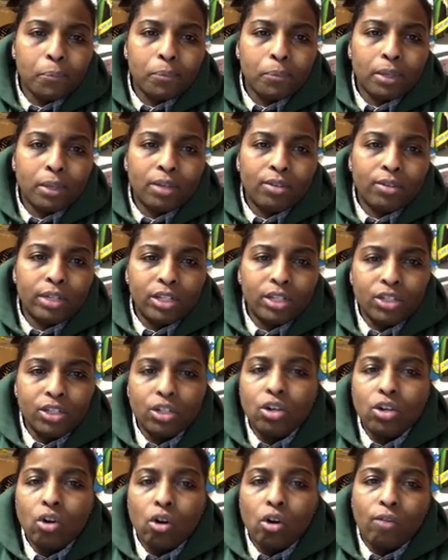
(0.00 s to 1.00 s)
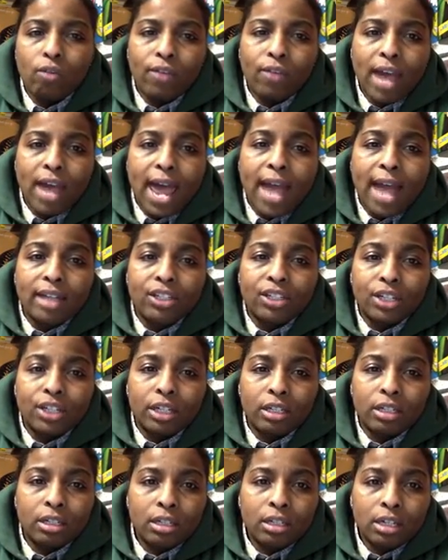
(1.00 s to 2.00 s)
this is a call for
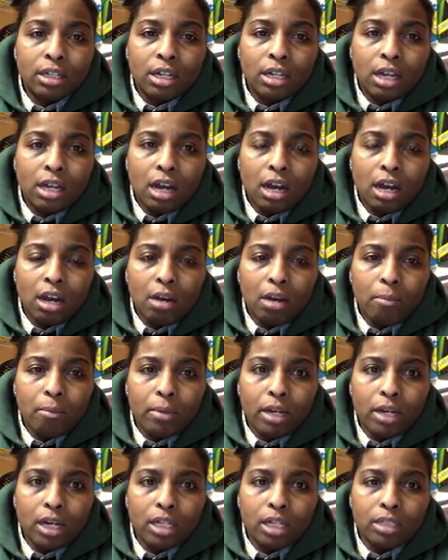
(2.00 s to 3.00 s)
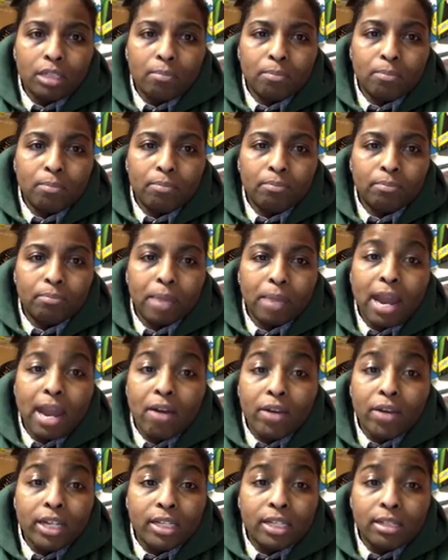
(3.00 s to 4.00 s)
action because
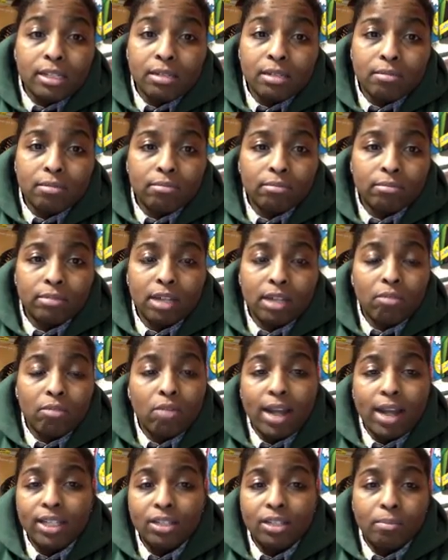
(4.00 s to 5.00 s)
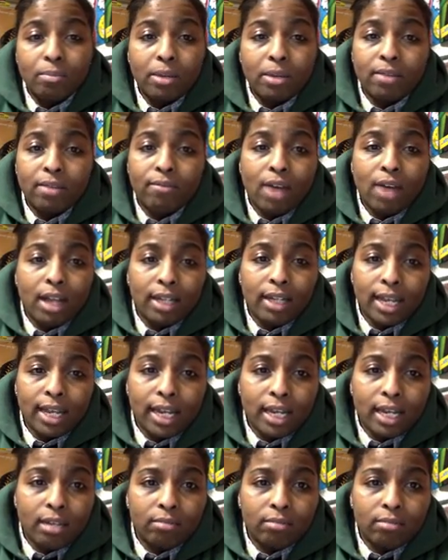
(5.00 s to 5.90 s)
parents, their rights are being violated.